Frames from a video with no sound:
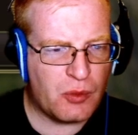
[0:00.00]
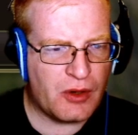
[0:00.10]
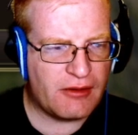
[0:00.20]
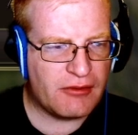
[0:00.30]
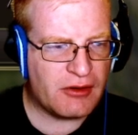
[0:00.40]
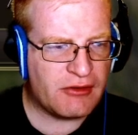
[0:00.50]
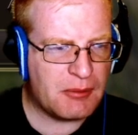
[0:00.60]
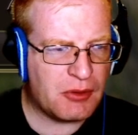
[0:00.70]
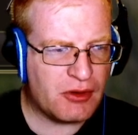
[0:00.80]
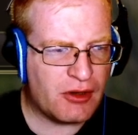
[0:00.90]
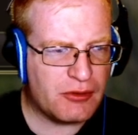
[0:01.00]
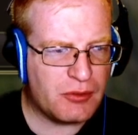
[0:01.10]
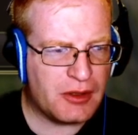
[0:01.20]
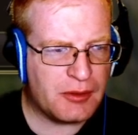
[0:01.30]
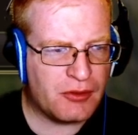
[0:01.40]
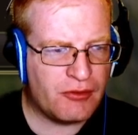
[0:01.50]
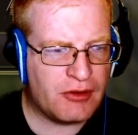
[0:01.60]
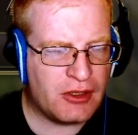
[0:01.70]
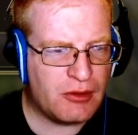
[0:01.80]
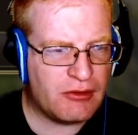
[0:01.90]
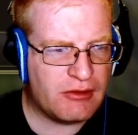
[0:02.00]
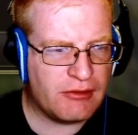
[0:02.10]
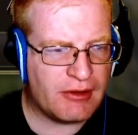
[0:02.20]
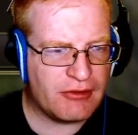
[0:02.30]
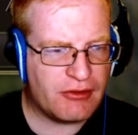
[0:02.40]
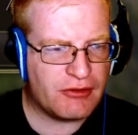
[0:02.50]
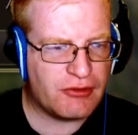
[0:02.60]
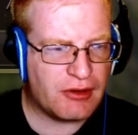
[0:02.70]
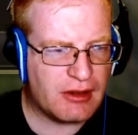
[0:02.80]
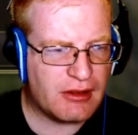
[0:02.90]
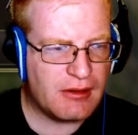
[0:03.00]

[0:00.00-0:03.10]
way. For example, Guard 1 improves a unit's defense strength.